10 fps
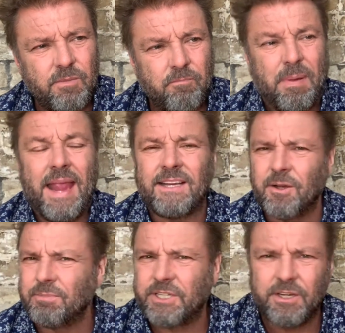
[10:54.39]
bid
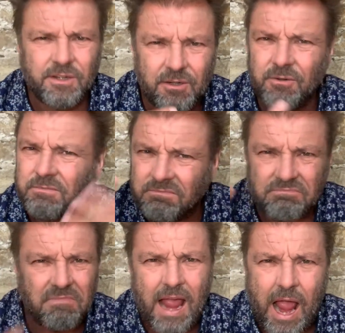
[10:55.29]
up to
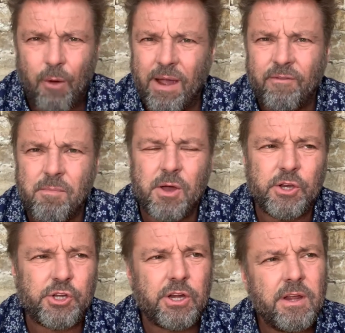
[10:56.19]
however
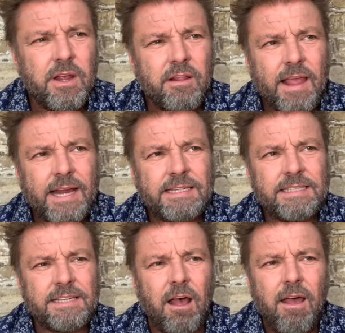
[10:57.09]
much they
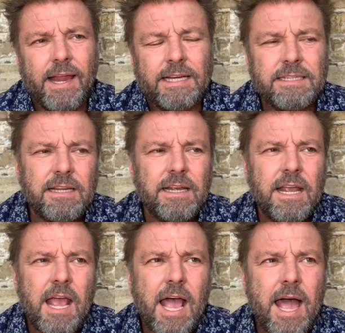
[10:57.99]
decide.
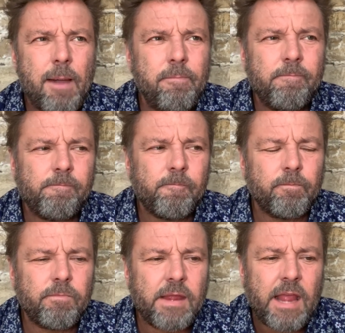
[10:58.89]

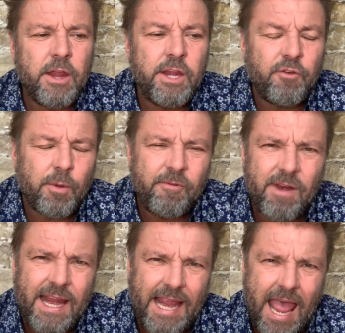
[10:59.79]
Now, you've got to be
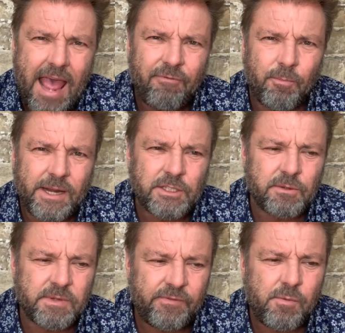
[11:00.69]
really careful because
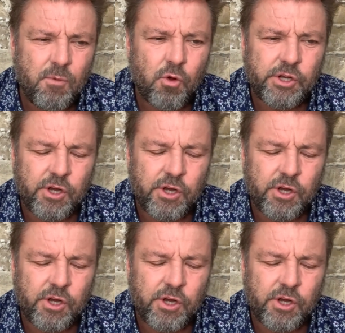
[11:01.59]
different mortgage